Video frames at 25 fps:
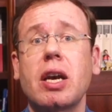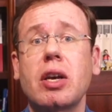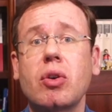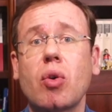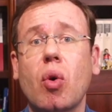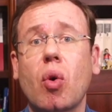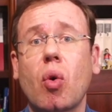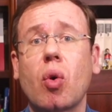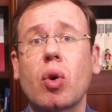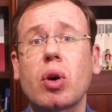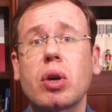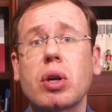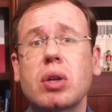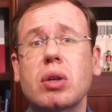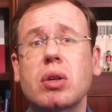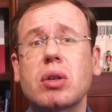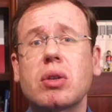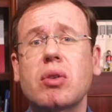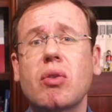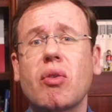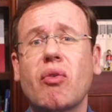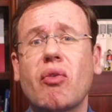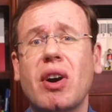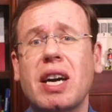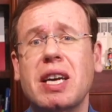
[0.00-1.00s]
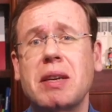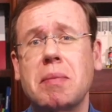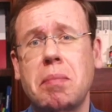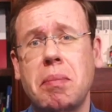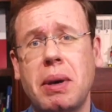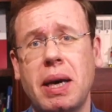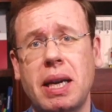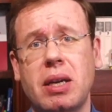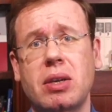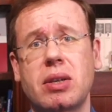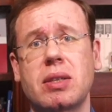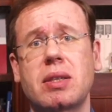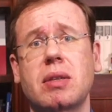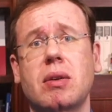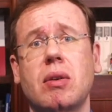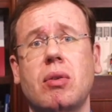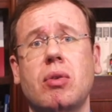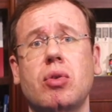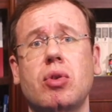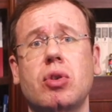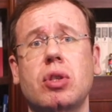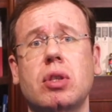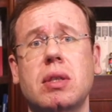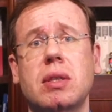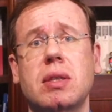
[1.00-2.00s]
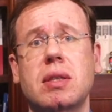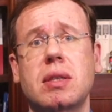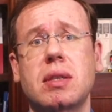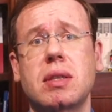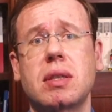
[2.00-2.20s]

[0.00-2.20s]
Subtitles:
in order to find better solutions.